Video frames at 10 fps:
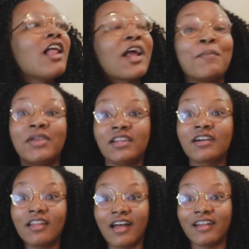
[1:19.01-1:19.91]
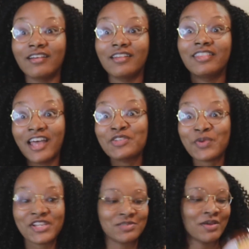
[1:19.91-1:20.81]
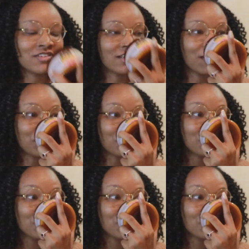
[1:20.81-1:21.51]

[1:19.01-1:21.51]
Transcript: like a pina colada. That's what it smells like.